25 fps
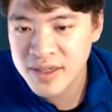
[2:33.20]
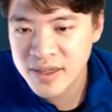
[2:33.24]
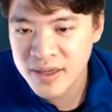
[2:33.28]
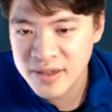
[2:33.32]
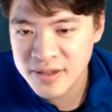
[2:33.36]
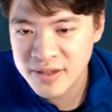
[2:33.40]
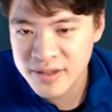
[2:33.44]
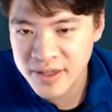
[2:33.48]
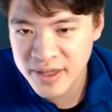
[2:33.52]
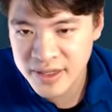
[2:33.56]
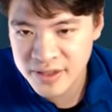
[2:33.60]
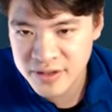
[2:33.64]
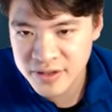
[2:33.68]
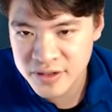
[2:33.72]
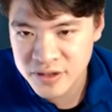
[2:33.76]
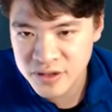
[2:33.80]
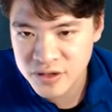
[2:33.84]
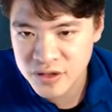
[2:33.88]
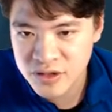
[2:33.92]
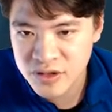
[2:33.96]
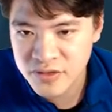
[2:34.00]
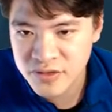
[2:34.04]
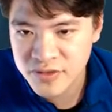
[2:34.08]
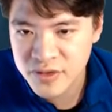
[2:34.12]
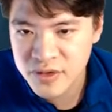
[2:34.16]
data
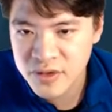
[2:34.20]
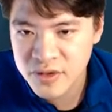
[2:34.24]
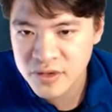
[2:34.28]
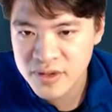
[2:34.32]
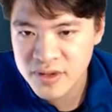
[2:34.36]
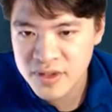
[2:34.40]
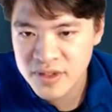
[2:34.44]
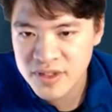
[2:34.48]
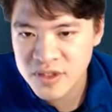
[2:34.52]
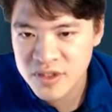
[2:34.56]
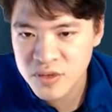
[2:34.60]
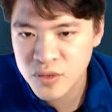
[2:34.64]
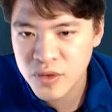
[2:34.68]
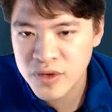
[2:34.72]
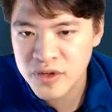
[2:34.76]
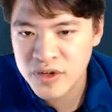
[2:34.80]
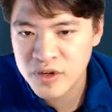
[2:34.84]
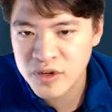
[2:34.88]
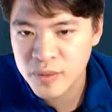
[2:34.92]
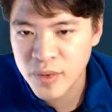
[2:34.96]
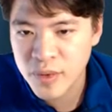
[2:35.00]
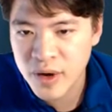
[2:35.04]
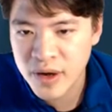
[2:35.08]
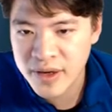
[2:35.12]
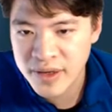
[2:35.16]
server. This is what you're
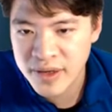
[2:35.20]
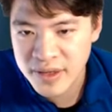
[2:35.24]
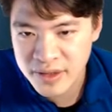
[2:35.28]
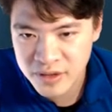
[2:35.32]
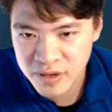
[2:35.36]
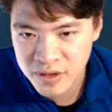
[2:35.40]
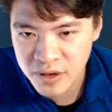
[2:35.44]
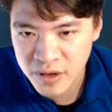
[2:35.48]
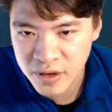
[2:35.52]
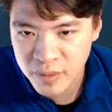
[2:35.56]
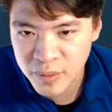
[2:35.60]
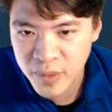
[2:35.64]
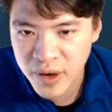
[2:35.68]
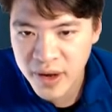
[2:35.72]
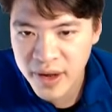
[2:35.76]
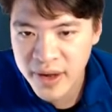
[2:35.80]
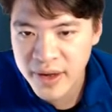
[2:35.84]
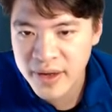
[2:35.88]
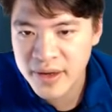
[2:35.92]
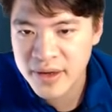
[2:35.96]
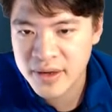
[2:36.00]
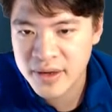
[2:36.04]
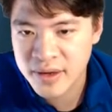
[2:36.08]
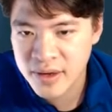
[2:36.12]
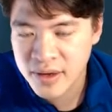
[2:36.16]
buying. You're
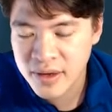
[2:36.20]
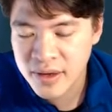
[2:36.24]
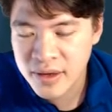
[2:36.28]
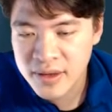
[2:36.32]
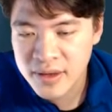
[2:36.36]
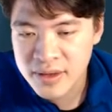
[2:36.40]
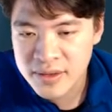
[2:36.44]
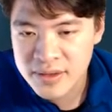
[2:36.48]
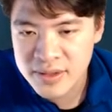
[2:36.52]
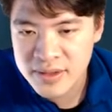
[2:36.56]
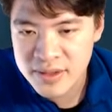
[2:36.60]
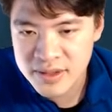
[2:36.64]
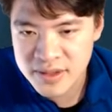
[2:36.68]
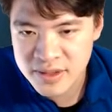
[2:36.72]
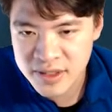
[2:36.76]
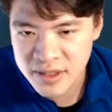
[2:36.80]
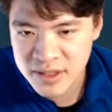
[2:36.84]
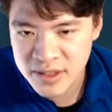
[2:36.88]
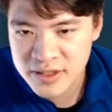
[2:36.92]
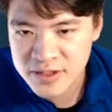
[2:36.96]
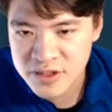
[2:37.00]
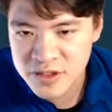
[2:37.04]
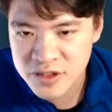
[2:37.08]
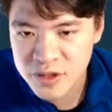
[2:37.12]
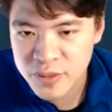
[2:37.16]
buying these kind
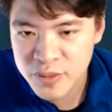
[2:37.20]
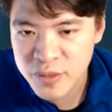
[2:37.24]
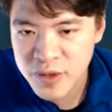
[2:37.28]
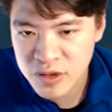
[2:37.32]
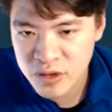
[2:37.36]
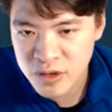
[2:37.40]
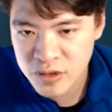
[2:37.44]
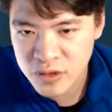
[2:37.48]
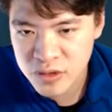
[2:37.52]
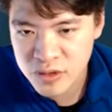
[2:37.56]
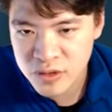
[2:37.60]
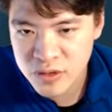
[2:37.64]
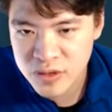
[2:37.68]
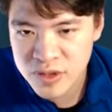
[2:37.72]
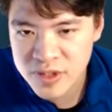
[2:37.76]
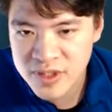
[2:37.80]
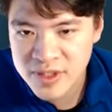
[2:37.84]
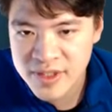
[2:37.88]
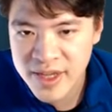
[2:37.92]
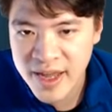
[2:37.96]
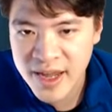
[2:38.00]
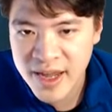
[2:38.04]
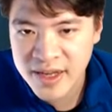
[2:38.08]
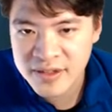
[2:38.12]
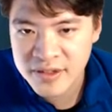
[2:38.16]
of GPUs
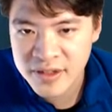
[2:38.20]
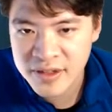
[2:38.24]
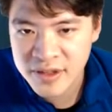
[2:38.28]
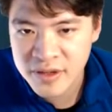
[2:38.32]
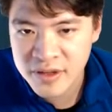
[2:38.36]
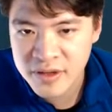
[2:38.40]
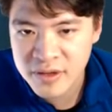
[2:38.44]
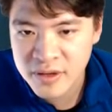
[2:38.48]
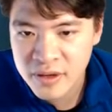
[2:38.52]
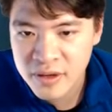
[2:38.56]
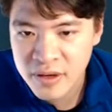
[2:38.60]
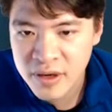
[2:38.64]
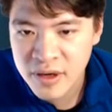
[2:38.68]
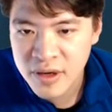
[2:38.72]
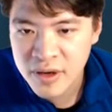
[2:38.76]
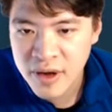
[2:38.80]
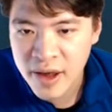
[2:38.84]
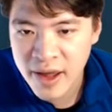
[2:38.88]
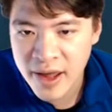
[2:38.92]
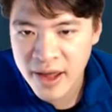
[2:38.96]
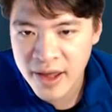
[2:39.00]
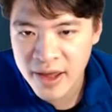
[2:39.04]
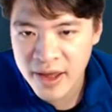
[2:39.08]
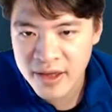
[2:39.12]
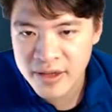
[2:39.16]
stacked there
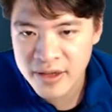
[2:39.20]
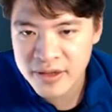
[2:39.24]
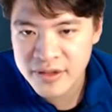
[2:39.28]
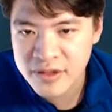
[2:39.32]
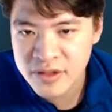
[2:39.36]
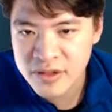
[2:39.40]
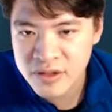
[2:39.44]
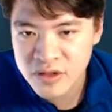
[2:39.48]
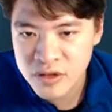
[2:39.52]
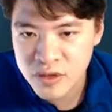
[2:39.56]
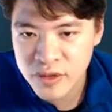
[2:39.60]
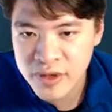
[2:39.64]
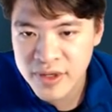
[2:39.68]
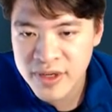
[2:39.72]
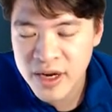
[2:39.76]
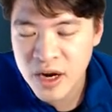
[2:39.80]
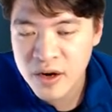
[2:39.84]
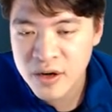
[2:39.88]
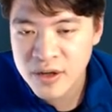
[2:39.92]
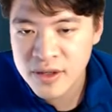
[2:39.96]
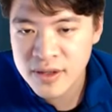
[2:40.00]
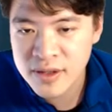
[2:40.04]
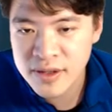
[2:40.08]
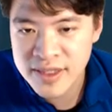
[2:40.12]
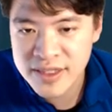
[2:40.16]
and doing
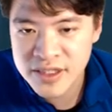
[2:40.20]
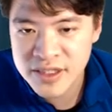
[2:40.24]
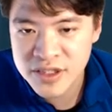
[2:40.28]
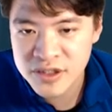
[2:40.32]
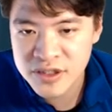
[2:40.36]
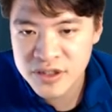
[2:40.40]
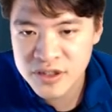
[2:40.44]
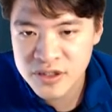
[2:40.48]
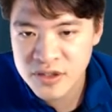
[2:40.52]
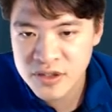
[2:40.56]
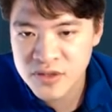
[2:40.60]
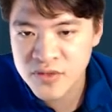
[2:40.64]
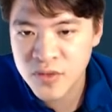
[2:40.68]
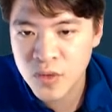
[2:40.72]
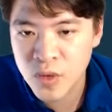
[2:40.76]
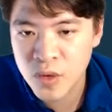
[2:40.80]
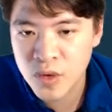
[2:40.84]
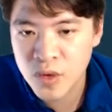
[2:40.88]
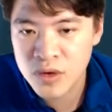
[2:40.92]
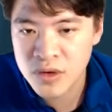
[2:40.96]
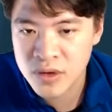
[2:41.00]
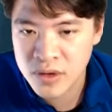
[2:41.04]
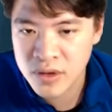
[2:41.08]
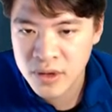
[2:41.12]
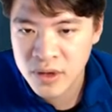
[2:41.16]
calculations
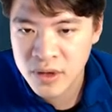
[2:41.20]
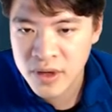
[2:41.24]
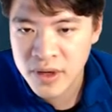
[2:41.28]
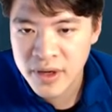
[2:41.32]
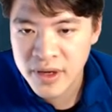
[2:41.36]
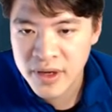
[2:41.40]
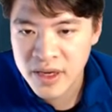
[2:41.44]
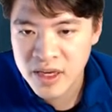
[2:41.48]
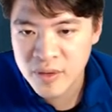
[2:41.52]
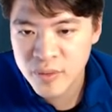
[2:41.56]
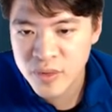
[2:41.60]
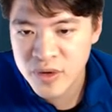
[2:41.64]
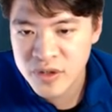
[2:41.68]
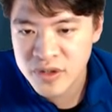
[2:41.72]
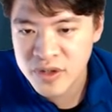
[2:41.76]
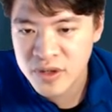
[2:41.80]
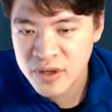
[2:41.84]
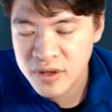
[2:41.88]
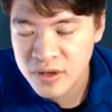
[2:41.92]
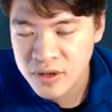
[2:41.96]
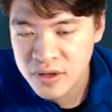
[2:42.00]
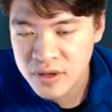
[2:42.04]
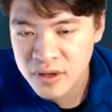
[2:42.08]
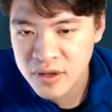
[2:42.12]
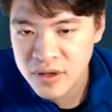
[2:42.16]
for a
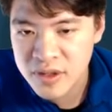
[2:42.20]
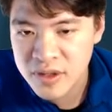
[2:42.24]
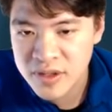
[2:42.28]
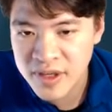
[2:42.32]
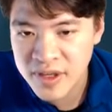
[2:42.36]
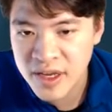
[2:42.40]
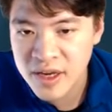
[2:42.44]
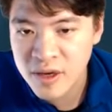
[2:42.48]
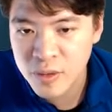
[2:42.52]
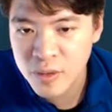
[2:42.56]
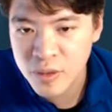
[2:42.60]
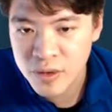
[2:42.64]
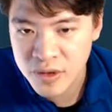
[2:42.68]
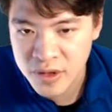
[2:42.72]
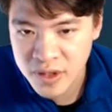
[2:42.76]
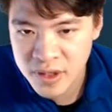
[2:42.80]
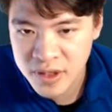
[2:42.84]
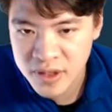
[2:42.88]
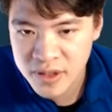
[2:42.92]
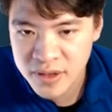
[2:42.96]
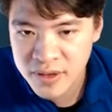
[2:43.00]
particular network.